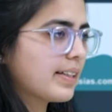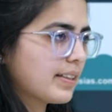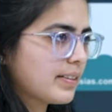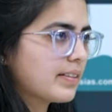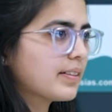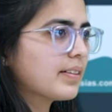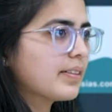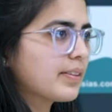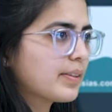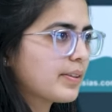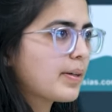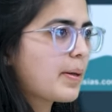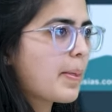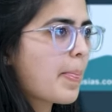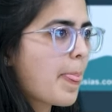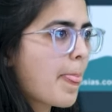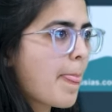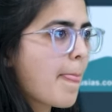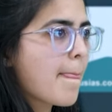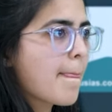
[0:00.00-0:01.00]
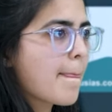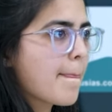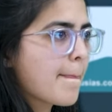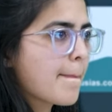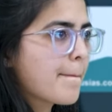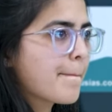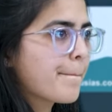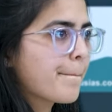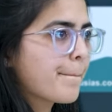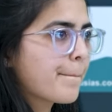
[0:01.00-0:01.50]
Then you will know. It's a small
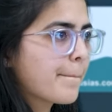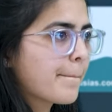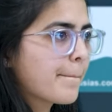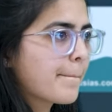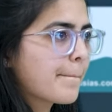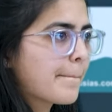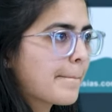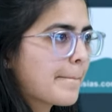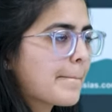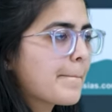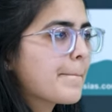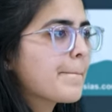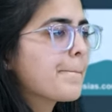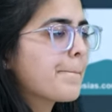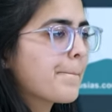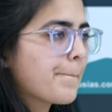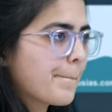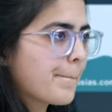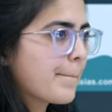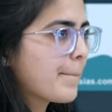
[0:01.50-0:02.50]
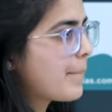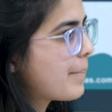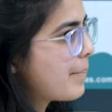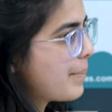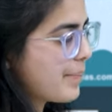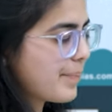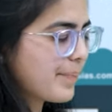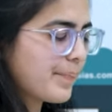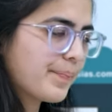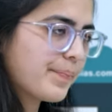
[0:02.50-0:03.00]
tips I'm giving you.
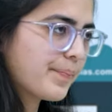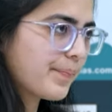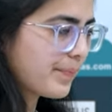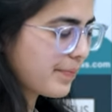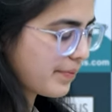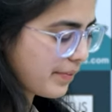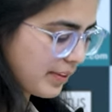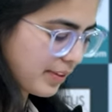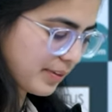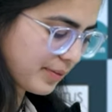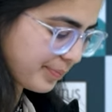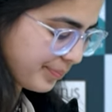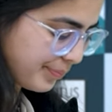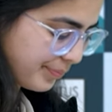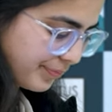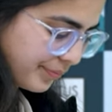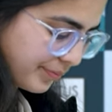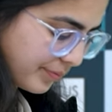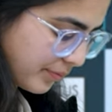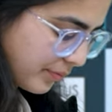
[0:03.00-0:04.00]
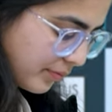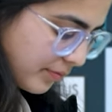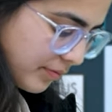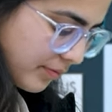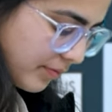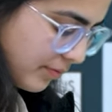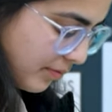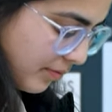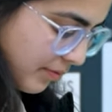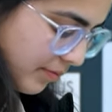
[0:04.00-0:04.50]
There are experts who can give you
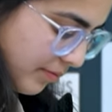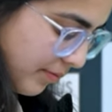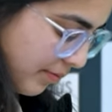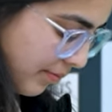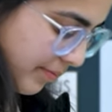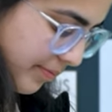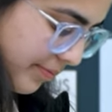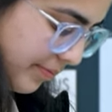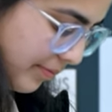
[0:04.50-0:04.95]
better tips, but these